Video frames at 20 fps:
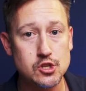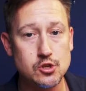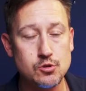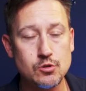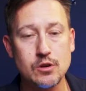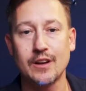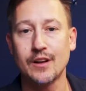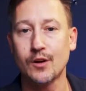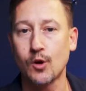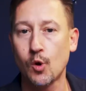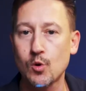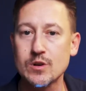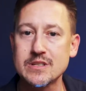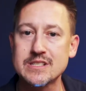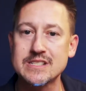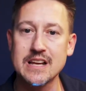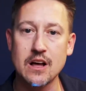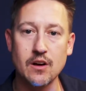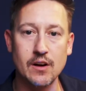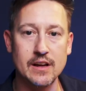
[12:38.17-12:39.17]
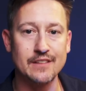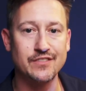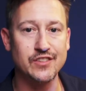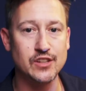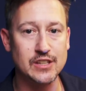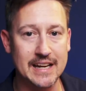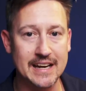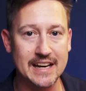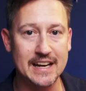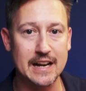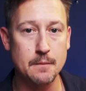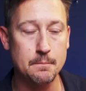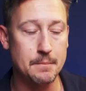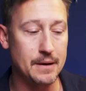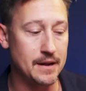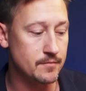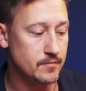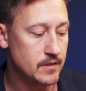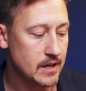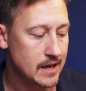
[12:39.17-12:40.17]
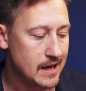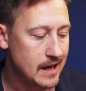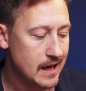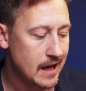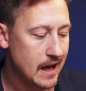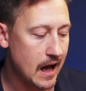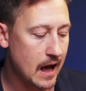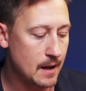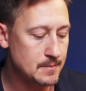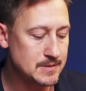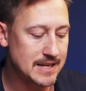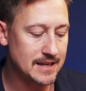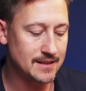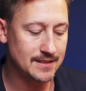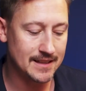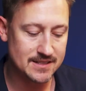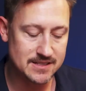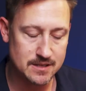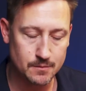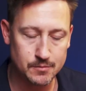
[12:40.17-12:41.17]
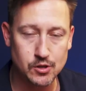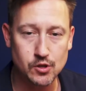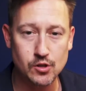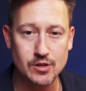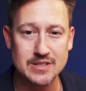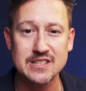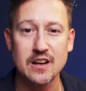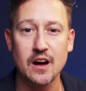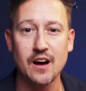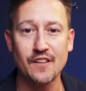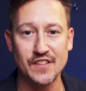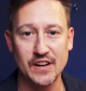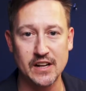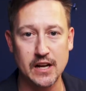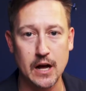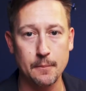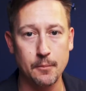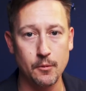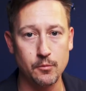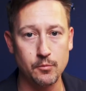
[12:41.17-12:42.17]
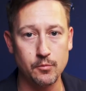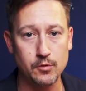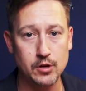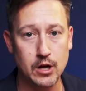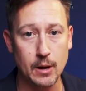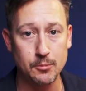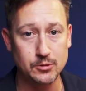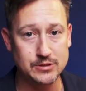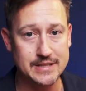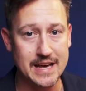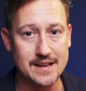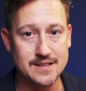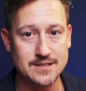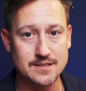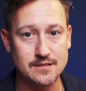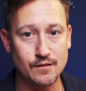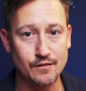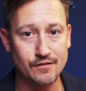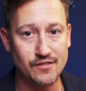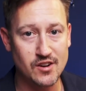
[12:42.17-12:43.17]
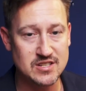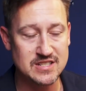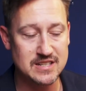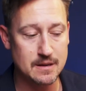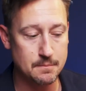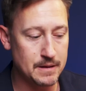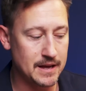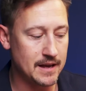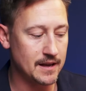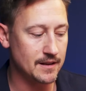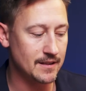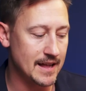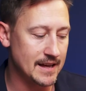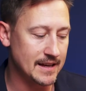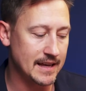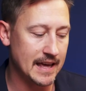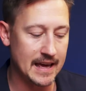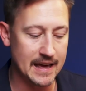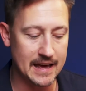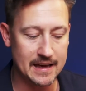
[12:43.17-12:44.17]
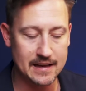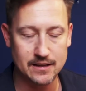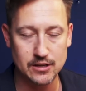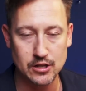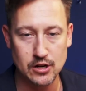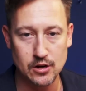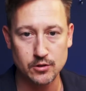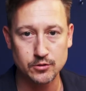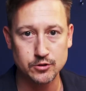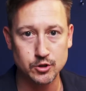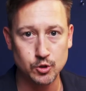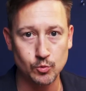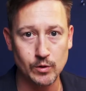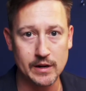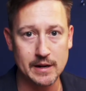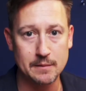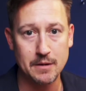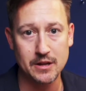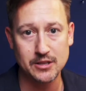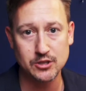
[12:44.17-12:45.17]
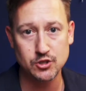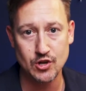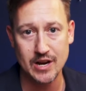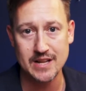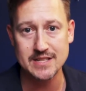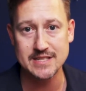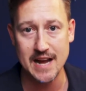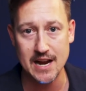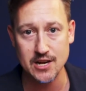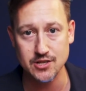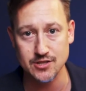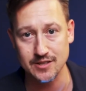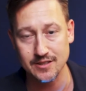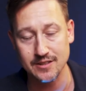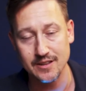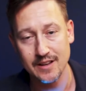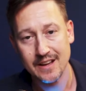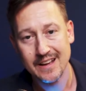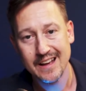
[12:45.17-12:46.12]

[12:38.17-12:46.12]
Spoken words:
you could of course sell it if you needed it, but I'm saying something you could sell off in a couple days versus it being a 3-month transaction.